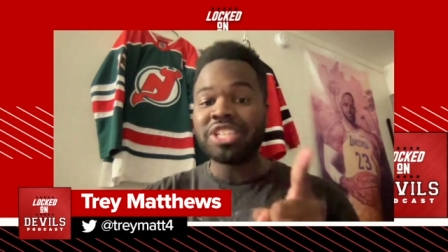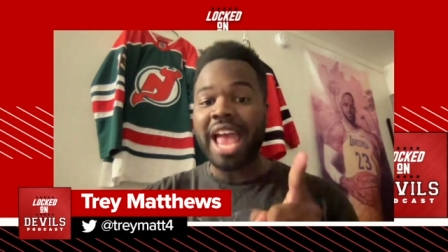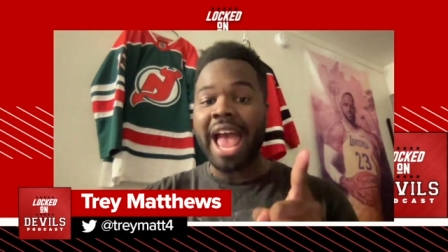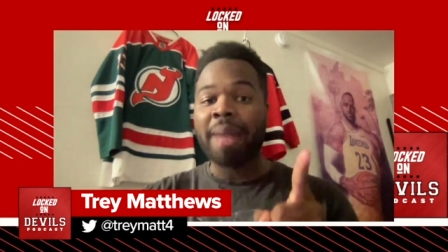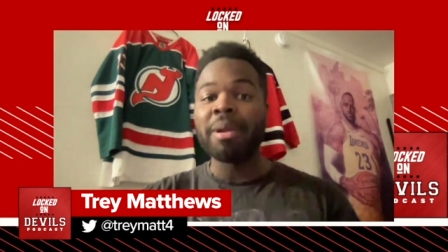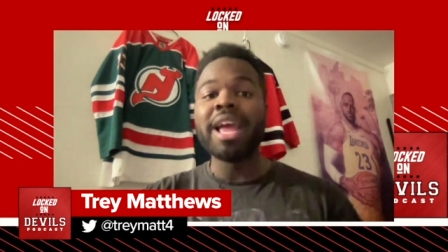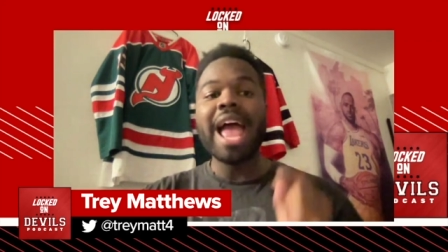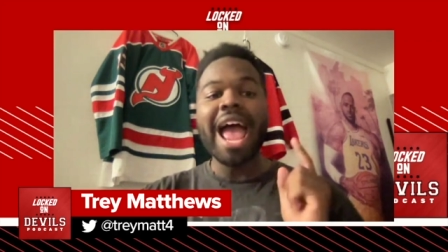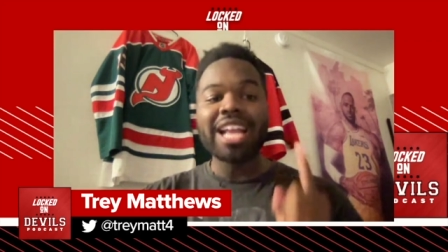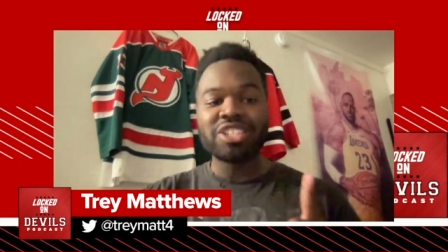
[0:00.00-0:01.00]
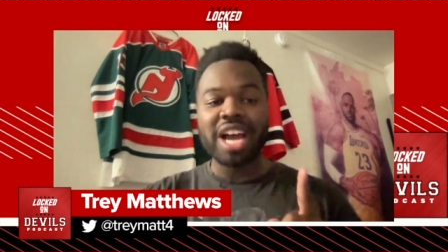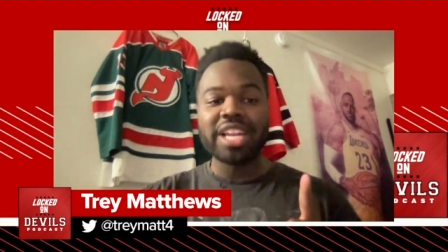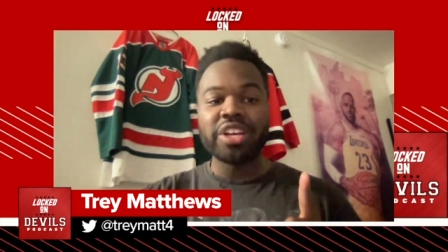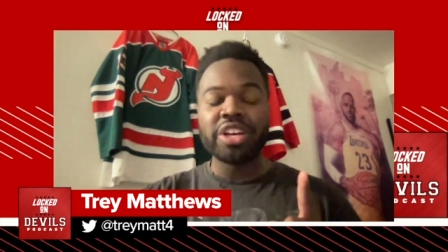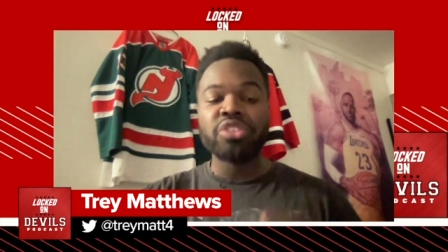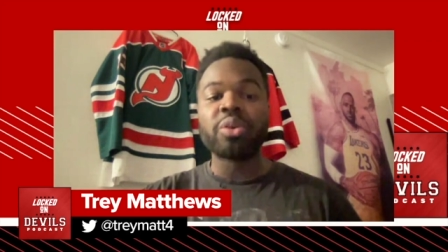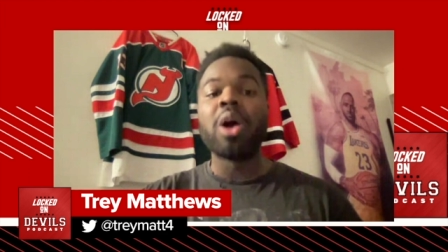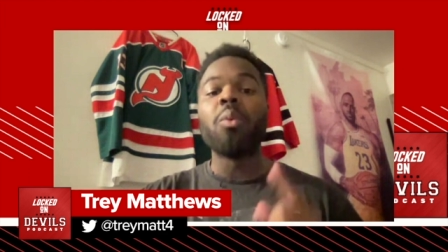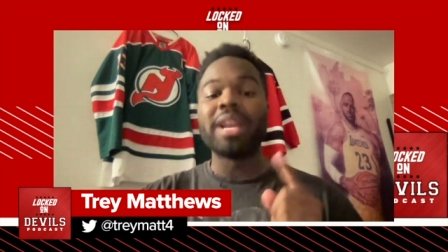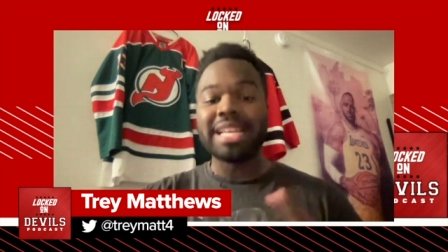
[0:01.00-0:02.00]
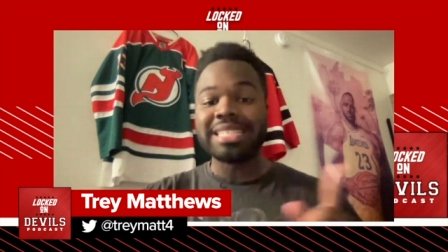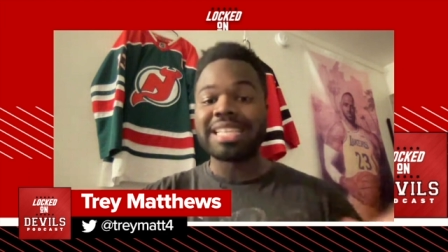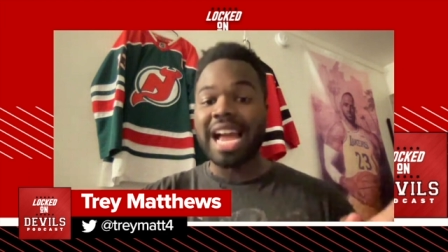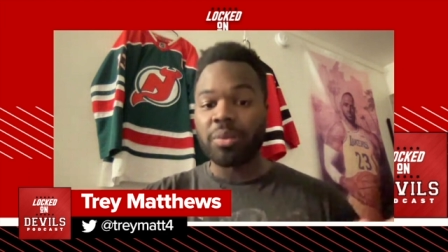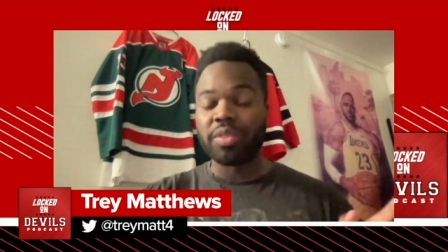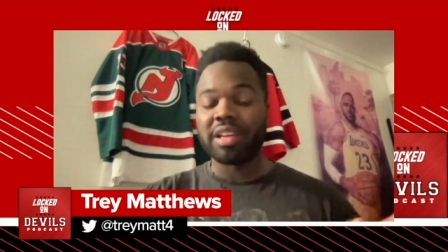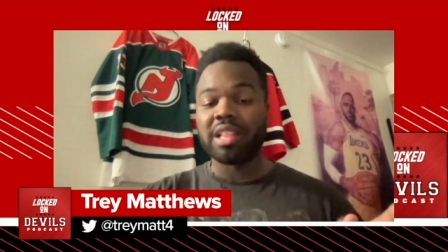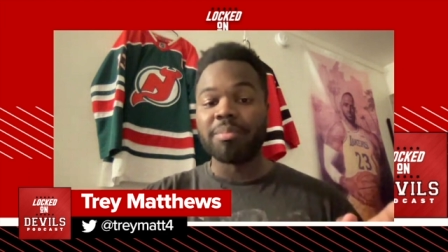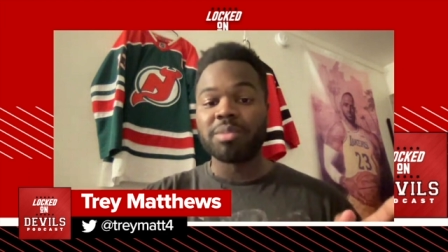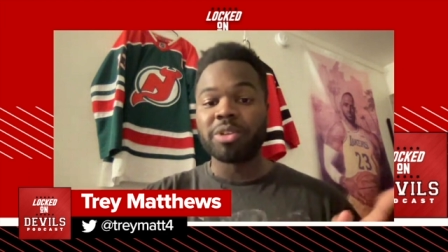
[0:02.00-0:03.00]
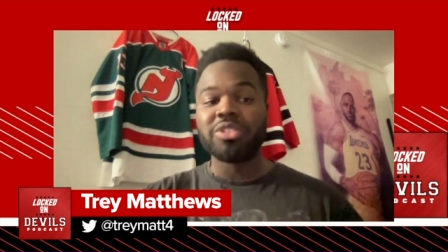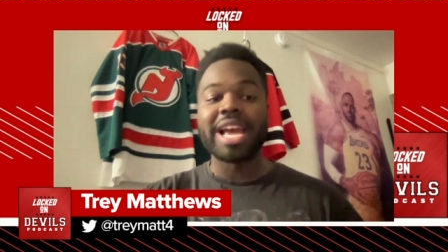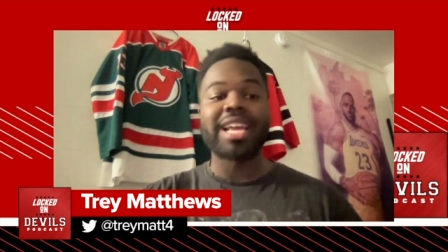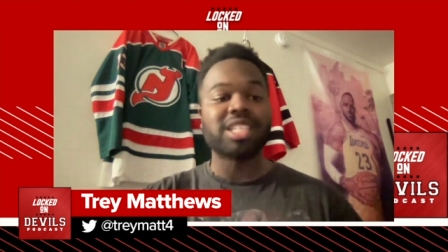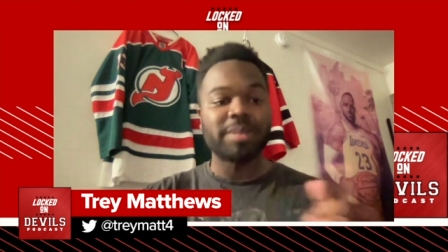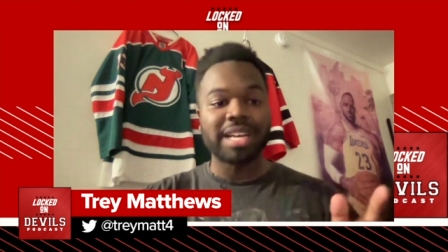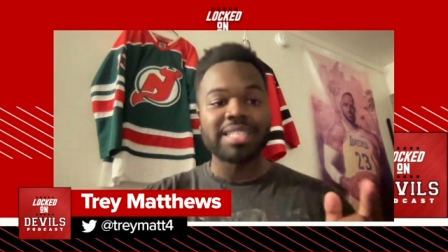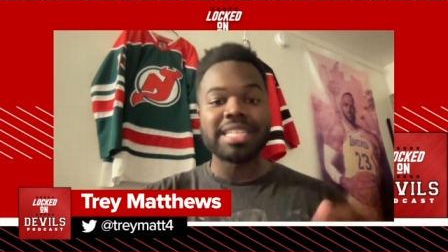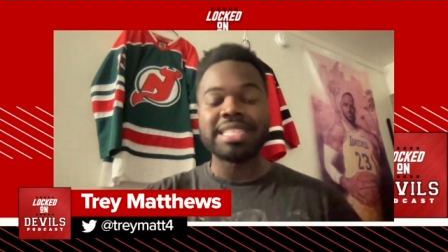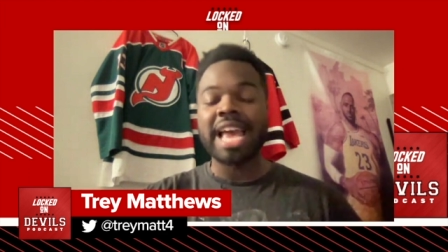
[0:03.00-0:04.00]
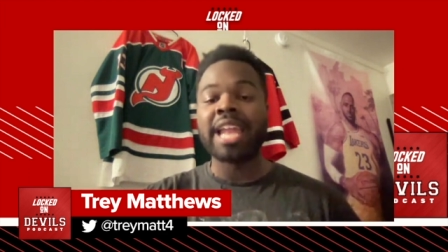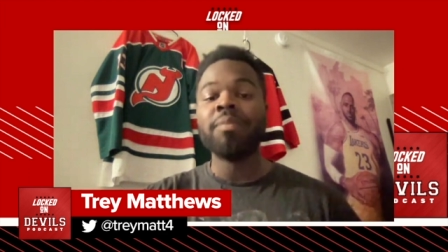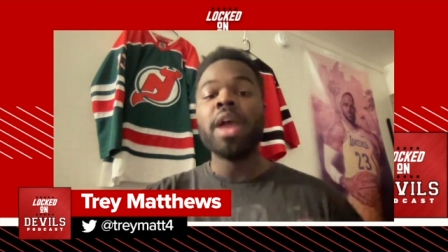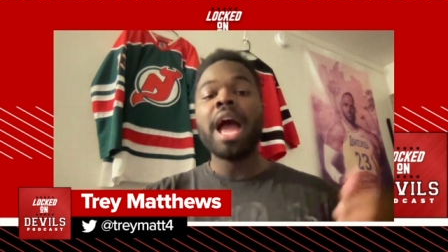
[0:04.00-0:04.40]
jab at Johnny Gaudreau when he signed with the Columbus Blue Jackets, because he said,